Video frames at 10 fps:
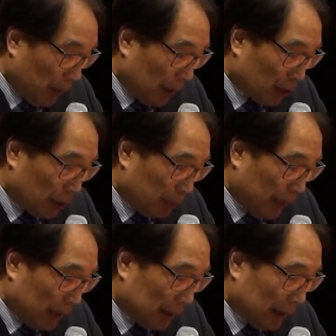Basho
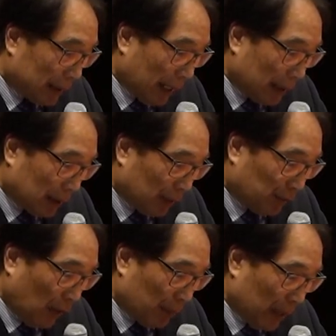being descended
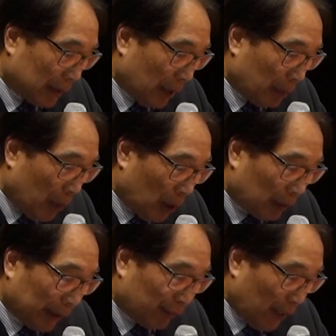from a
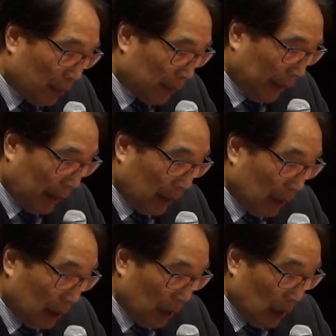Samurai family,
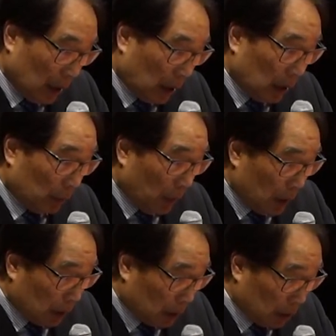could
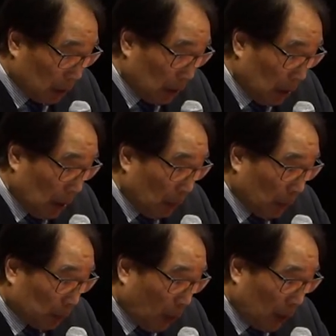want to,
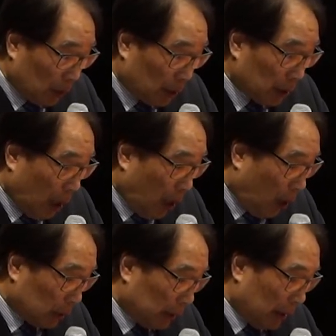would want to
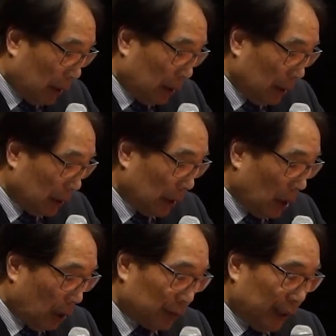honor the
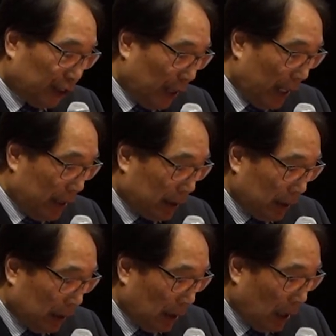
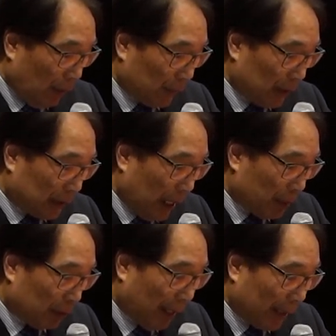originator of the
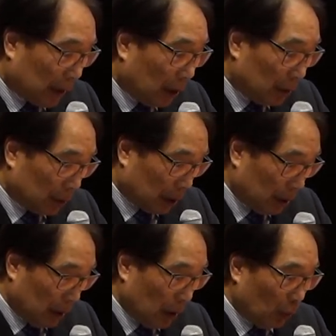samurai code
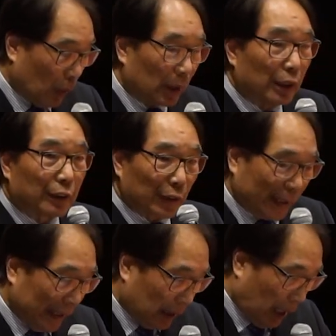with
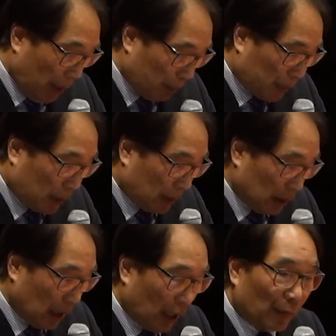three cups
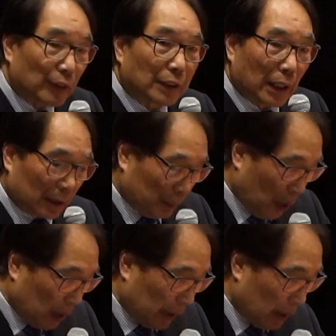of
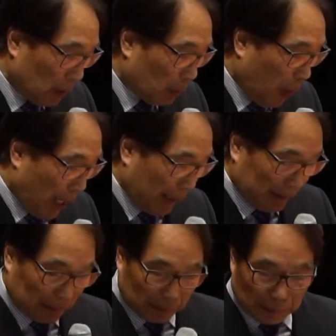ceremonial
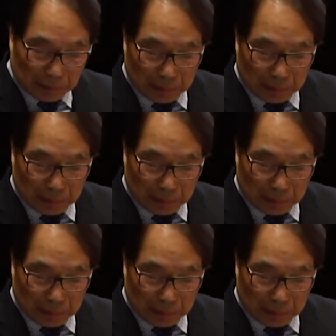wine.